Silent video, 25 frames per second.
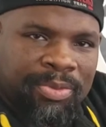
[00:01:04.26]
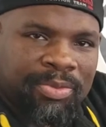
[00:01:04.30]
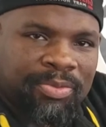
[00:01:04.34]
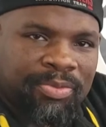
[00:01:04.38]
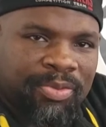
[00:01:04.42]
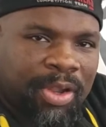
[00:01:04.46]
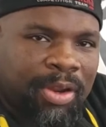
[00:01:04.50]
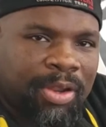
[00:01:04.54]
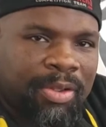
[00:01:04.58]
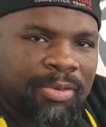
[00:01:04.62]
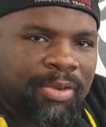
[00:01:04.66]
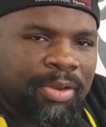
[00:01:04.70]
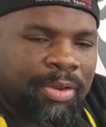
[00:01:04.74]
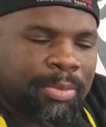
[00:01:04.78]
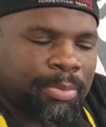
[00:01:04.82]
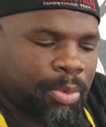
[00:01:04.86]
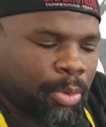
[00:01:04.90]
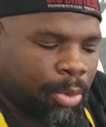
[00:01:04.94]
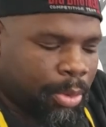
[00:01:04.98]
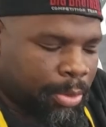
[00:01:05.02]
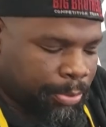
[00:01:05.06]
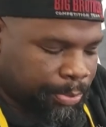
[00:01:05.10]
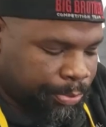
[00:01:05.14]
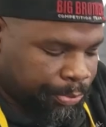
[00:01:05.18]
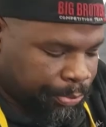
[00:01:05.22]
Very, very
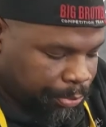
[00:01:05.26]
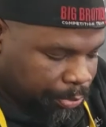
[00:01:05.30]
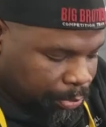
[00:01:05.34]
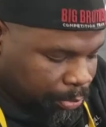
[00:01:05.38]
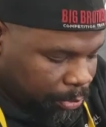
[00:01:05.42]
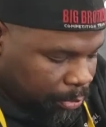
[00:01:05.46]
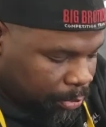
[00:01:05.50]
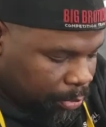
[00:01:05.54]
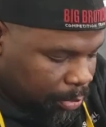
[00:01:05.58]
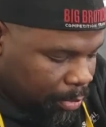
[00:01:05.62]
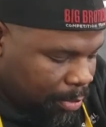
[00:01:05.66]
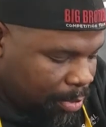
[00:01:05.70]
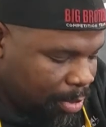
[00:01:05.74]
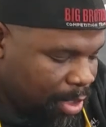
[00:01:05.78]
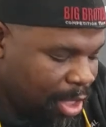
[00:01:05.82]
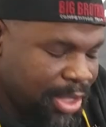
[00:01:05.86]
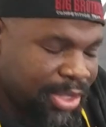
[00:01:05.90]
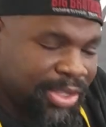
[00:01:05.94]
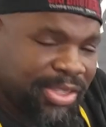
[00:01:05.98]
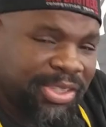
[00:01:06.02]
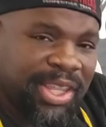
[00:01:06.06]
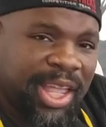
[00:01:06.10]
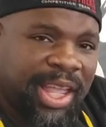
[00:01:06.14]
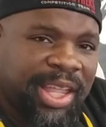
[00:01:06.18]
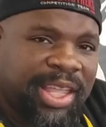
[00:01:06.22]
important.
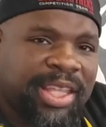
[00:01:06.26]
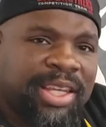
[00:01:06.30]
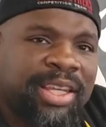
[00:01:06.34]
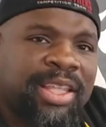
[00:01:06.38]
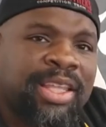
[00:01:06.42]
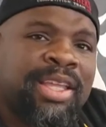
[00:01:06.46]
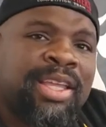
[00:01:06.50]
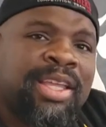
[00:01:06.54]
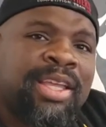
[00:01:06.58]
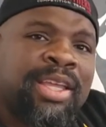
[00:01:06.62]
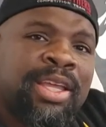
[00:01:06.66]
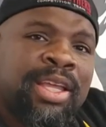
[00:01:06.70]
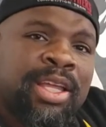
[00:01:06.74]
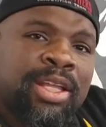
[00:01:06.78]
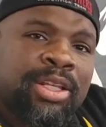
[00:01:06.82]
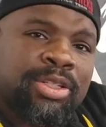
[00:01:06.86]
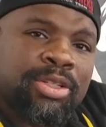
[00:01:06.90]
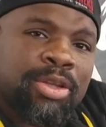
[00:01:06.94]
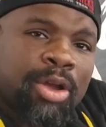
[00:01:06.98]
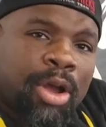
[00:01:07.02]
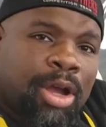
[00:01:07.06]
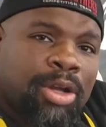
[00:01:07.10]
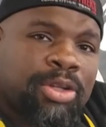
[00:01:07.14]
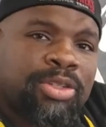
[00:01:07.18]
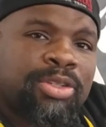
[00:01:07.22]
Second,
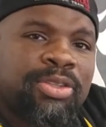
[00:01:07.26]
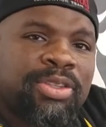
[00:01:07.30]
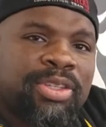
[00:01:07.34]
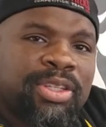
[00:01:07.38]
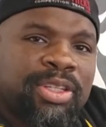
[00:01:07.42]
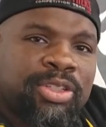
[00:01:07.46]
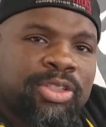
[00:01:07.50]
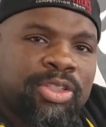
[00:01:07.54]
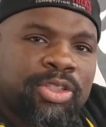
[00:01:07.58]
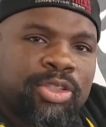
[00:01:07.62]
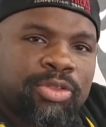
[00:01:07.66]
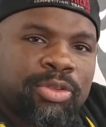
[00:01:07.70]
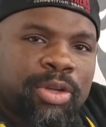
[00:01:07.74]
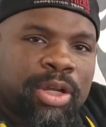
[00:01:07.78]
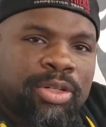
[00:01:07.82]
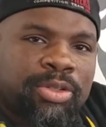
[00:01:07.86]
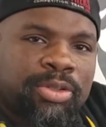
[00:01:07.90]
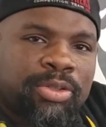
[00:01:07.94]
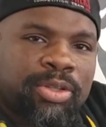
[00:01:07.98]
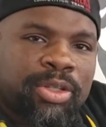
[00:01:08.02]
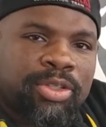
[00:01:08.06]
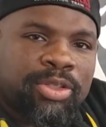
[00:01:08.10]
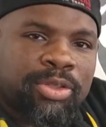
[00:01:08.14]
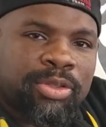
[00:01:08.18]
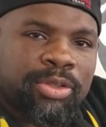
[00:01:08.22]
talk to the instructor
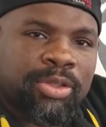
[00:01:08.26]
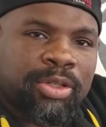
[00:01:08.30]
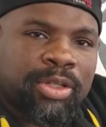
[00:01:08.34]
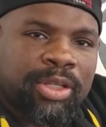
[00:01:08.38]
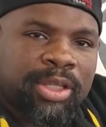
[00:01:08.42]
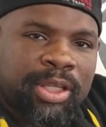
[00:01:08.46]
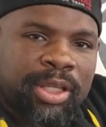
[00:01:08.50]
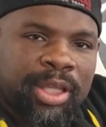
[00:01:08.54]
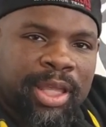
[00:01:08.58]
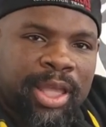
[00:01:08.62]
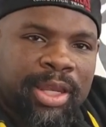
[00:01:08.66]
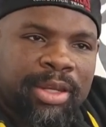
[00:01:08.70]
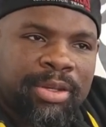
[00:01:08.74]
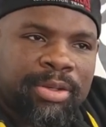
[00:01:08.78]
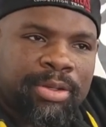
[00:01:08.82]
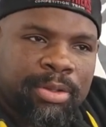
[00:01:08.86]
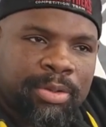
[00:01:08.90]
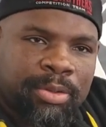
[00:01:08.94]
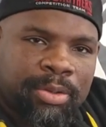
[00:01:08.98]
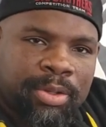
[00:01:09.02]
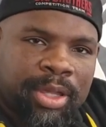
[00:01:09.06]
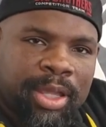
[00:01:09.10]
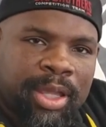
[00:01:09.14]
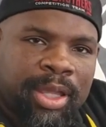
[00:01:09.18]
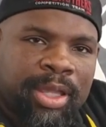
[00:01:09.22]
that you're looking at,
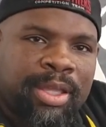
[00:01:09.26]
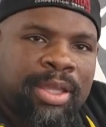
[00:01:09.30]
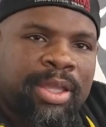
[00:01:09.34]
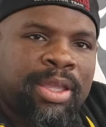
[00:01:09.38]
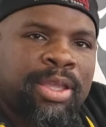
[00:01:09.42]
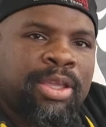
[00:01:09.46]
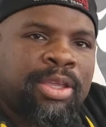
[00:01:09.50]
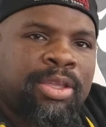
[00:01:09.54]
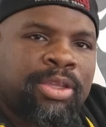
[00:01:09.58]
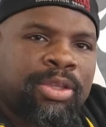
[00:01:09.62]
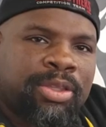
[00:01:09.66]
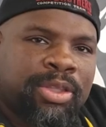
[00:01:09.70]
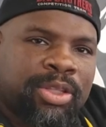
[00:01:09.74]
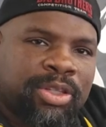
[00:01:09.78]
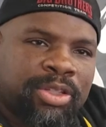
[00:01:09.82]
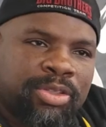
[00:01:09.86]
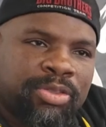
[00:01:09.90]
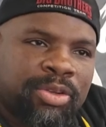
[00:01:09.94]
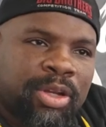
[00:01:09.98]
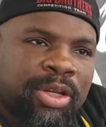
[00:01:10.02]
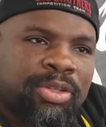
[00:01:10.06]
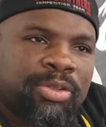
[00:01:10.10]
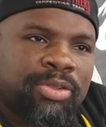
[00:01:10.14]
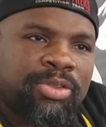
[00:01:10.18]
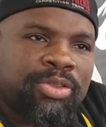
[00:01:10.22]
okay? The
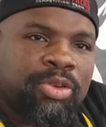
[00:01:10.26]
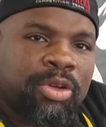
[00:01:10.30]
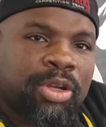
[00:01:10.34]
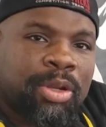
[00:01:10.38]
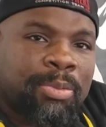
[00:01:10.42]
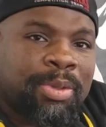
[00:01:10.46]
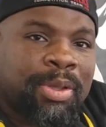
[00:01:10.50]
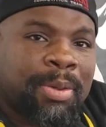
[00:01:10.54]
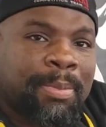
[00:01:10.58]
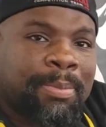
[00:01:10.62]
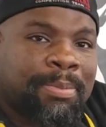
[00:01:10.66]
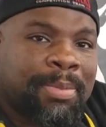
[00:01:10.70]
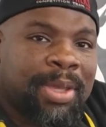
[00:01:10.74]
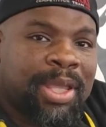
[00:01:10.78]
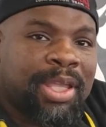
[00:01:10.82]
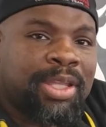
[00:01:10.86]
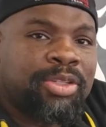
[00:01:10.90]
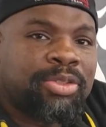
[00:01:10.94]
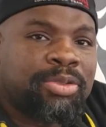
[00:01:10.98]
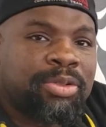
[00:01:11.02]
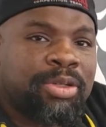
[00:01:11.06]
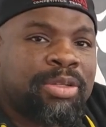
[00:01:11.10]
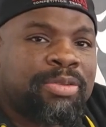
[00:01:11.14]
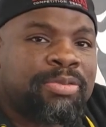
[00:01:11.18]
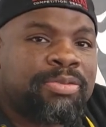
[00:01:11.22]
instructor is going to be a
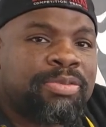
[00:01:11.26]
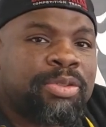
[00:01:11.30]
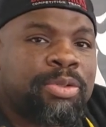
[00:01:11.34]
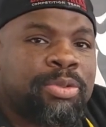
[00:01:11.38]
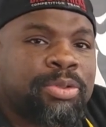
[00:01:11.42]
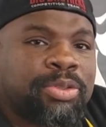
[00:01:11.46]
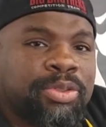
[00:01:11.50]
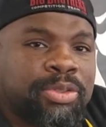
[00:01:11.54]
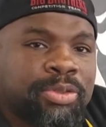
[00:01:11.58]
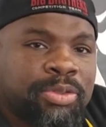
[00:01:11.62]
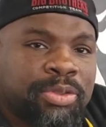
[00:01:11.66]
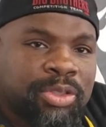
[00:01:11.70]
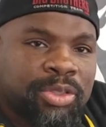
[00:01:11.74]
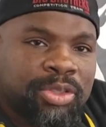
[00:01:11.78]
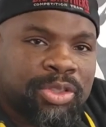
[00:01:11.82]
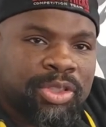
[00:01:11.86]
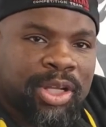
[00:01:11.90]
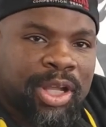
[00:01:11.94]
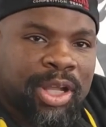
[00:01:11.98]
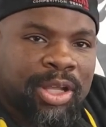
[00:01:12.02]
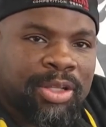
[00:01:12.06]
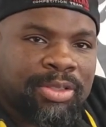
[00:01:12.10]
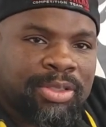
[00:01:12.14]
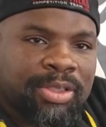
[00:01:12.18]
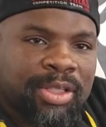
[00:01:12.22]
major influencer in your
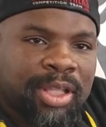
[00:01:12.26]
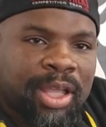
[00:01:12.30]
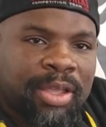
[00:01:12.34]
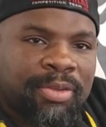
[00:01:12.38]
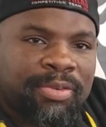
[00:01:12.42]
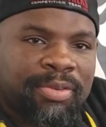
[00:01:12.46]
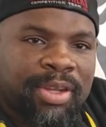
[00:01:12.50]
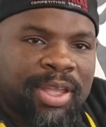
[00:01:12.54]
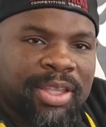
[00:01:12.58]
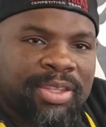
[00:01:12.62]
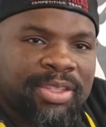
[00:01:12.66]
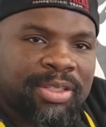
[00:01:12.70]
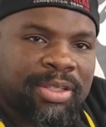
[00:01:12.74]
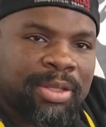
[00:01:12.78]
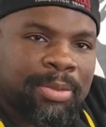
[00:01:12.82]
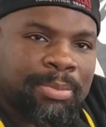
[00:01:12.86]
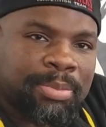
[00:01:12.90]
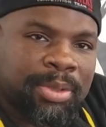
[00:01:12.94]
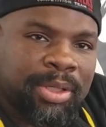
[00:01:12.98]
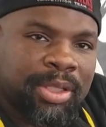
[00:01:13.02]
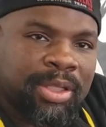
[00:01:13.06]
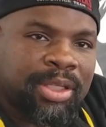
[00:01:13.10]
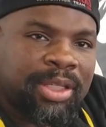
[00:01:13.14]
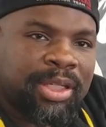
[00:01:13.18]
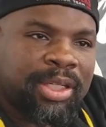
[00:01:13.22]
child's life and has the
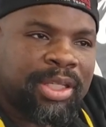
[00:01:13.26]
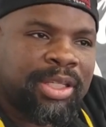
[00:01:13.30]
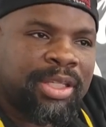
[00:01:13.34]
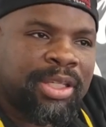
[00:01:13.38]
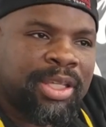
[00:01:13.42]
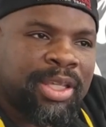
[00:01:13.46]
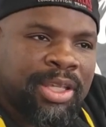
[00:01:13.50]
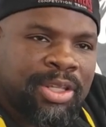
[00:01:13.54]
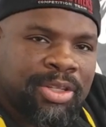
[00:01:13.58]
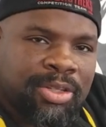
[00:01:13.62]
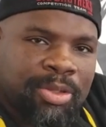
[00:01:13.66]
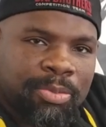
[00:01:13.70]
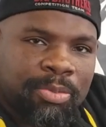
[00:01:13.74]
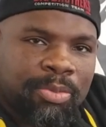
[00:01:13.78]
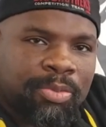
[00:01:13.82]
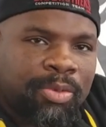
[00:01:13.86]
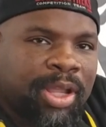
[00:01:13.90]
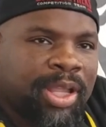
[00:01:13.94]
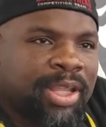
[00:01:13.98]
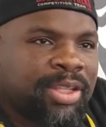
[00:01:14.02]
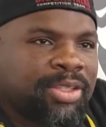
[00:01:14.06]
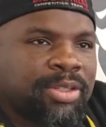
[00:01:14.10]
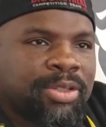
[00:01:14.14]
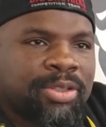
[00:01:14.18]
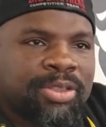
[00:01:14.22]
ability to
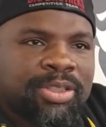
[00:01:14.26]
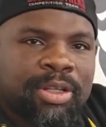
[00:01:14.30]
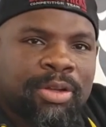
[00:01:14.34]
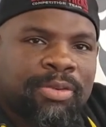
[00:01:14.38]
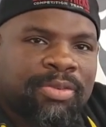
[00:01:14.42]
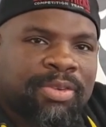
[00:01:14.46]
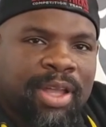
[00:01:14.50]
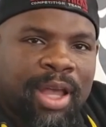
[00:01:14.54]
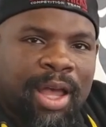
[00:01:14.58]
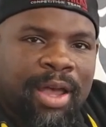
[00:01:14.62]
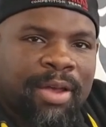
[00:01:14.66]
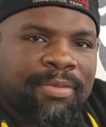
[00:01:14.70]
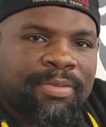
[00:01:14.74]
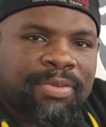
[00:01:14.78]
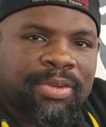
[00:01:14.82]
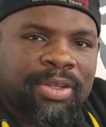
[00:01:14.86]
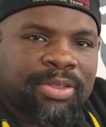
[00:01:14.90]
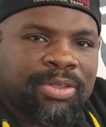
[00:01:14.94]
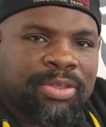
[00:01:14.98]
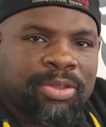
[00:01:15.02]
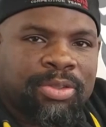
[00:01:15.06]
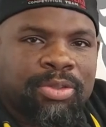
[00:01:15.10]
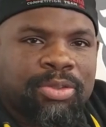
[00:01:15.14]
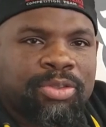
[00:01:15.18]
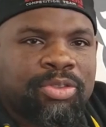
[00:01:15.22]
raise their
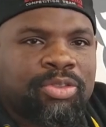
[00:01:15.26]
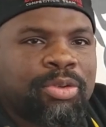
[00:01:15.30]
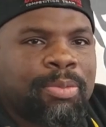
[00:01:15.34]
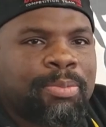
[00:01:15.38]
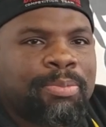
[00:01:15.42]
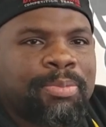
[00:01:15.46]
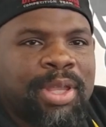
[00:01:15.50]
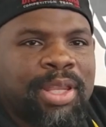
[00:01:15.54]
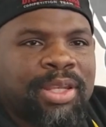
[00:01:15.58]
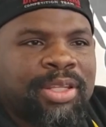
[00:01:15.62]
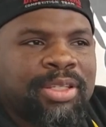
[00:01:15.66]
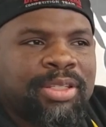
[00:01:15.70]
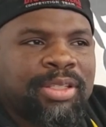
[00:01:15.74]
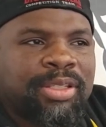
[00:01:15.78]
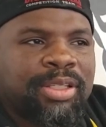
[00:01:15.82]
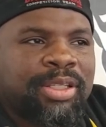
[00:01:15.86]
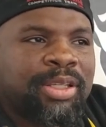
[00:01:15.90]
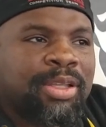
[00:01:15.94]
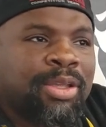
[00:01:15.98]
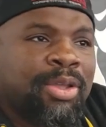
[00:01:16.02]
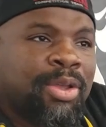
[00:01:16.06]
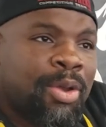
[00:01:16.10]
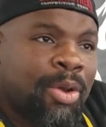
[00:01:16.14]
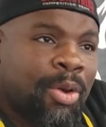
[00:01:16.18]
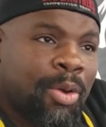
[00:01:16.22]
self-confidence tremendously
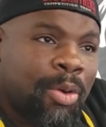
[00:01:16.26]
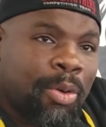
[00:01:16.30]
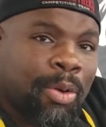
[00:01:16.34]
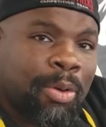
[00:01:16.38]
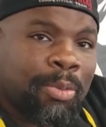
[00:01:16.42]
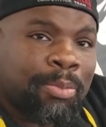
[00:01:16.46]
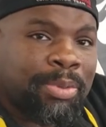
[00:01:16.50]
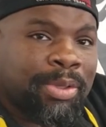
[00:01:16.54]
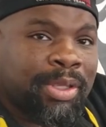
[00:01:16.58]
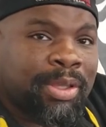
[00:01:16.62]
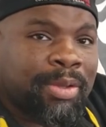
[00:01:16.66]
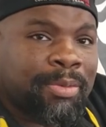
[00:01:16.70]
or